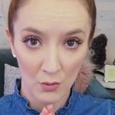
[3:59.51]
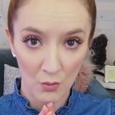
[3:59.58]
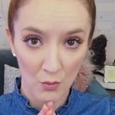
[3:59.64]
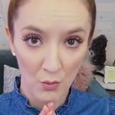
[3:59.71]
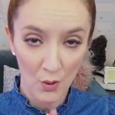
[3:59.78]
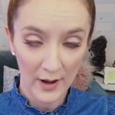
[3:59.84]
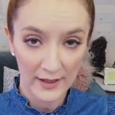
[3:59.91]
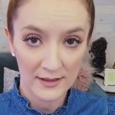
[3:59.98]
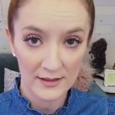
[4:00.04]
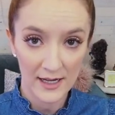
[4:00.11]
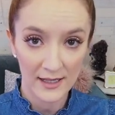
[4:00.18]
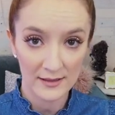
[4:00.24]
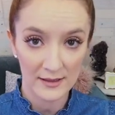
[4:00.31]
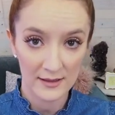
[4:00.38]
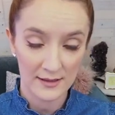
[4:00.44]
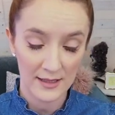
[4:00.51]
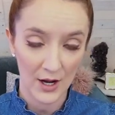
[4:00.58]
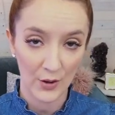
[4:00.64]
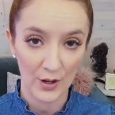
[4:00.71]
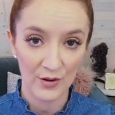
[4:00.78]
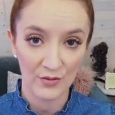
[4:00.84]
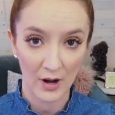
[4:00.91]
what is
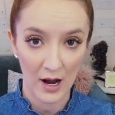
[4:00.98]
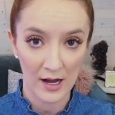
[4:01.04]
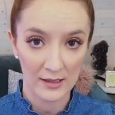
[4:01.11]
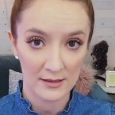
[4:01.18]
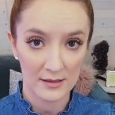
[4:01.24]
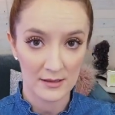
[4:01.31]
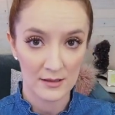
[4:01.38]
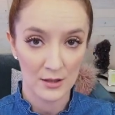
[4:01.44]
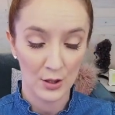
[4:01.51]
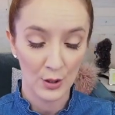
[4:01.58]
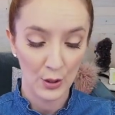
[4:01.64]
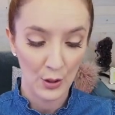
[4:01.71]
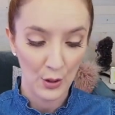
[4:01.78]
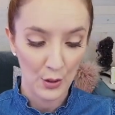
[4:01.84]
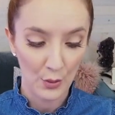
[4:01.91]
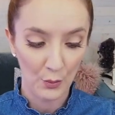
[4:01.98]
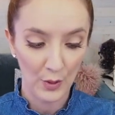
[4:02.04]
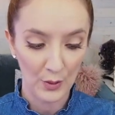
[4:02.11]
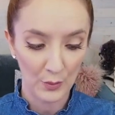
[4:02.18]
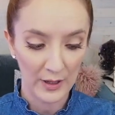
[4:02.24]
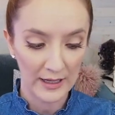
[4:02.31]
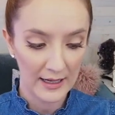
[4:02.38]
necessary for us
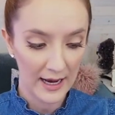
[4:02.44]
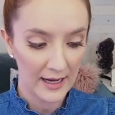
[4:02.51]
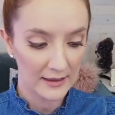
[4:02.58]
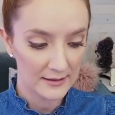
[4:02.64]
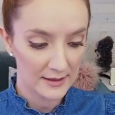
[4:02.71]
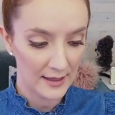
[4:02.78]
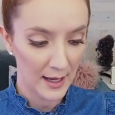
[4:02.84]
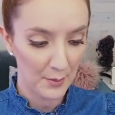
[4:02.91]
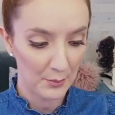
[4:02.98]
when we get to that